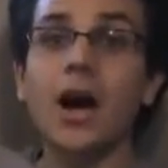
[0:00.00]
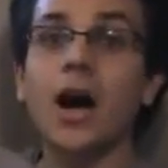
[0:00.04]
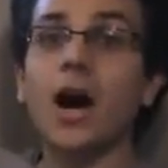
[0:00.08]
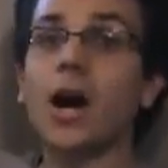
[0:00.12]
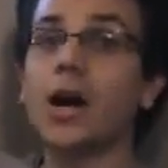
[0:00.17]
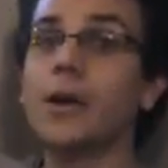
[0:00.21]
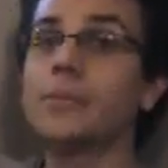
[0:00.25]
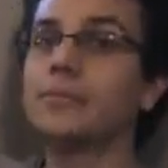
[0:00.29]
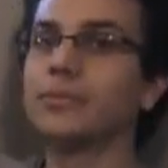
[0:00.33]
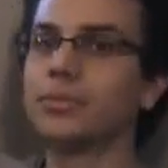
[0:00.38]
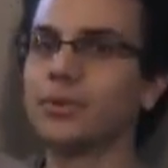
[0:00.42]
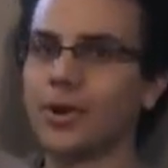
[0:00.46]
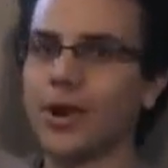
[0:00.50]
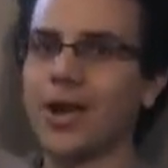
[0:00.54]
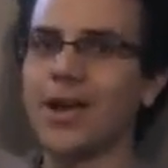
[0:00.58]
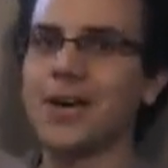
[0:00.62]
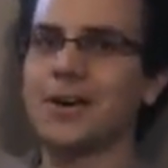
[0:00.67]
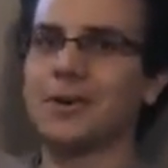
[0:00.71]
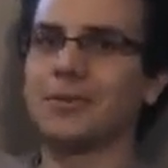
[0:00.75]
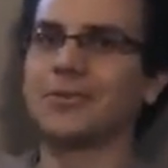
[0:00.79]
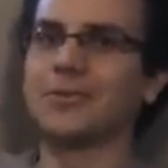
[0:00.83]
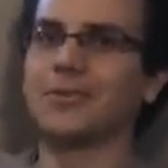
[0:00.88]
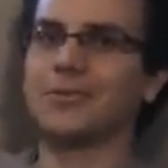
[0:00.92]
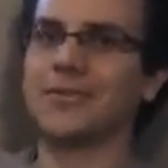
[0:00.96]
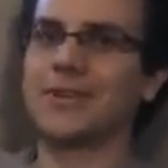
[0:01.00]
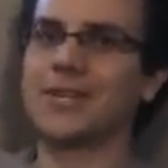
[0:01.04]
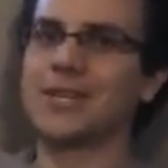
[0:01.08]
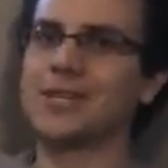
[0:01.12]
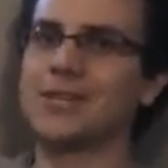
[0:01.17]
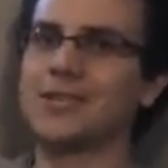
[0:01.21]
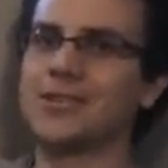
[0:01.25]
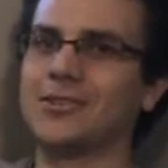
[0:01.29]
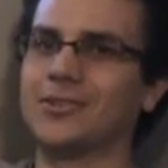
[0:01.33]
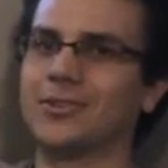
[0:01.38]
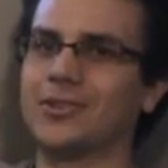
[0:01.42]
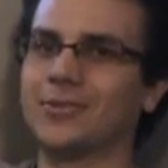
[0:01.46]
I'm proud to be a
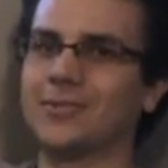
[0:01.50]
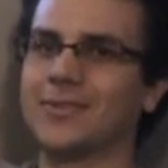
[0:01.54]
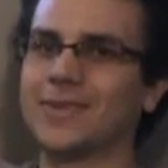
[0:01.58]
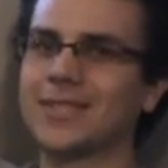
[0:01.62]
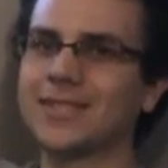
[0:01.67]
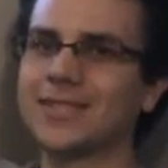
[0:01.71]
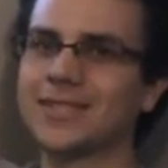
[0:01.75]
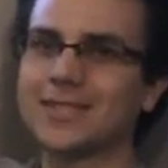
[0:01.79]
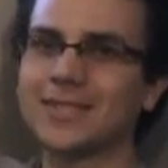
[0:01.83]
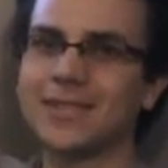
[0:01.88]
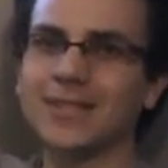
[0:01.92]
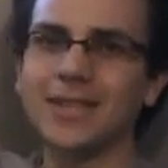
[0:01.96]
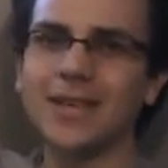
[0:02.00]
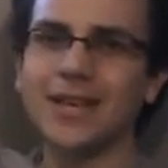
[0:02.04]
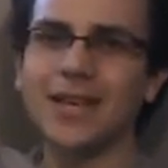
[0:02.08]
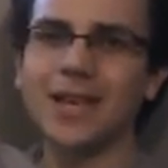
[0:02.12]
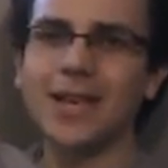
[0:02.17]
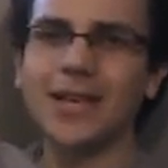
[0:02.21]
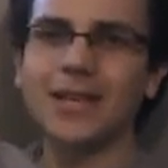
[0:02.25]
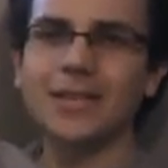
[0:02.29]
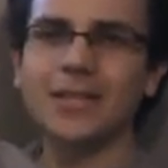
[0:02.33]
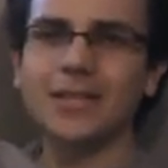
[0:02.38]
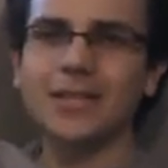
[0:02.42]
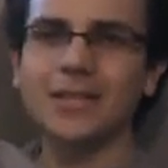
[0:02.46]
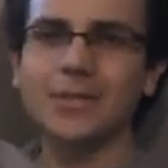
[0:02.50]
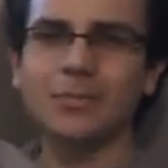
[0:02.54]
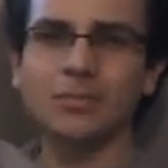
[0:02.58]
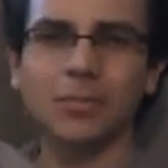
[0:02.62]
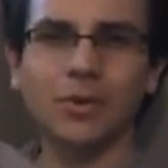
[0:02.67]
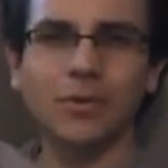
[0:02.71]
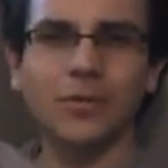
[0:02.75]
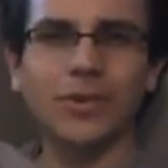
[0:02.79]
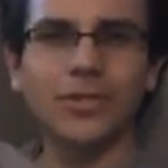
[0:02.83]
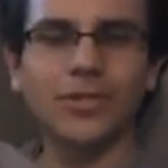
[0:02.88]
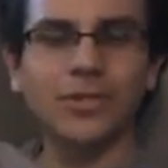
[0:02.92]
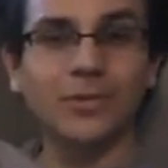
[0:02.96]
nerd, because as
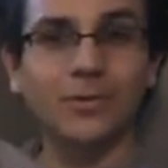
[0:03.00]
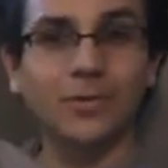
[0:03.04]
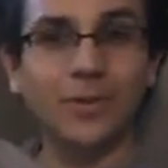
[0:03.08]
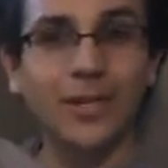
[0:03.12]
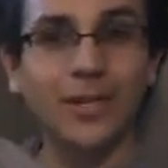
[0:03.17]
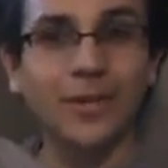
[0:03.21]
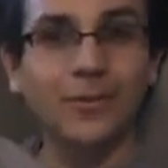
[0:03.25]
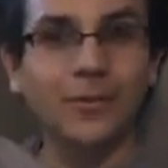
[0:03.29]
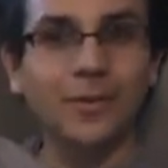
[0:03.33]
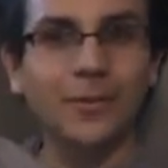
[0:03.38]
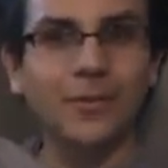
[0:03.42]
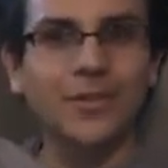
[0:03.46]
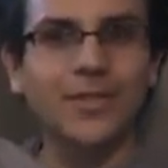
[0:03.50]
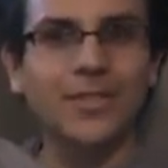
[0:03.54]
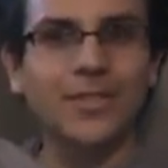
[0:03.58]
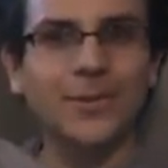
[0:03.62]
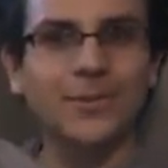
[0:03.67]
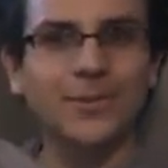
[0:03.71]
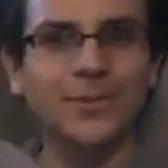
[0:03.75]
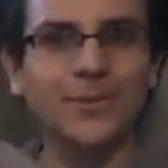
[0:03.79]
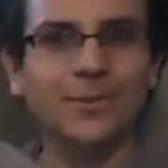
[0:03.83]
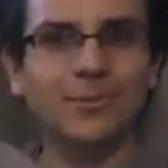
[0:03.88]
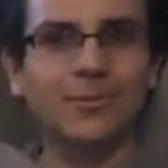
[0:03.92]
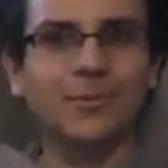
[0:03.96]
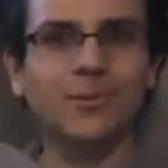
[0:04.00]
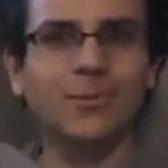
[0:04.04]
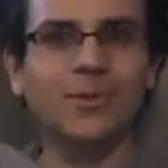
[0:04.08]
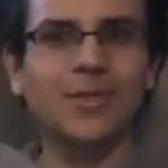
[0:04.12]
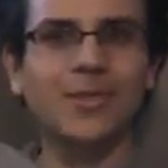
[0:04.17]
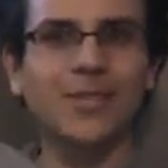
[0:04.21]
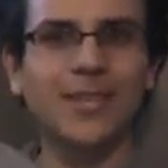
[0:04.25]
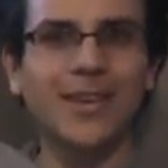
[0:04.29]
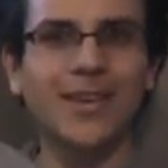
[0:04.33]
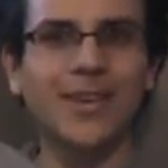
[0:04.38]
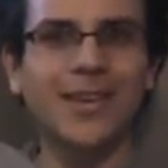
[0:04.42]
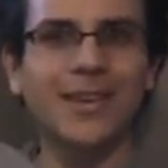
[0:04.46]
Professor Frink from The Simpsons would
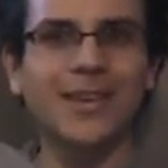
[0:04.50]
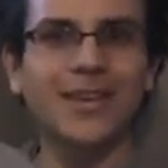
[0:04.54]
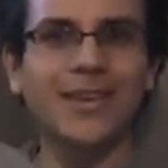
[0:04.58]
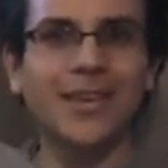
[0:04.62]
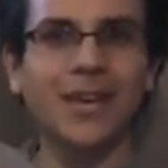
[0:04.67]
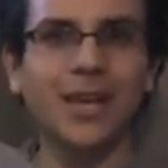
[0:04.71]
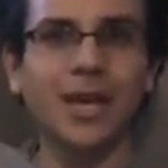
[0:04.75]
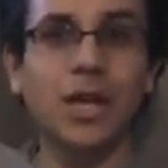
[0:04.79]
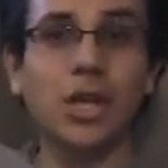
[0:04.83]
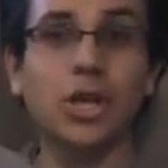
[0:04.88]
say,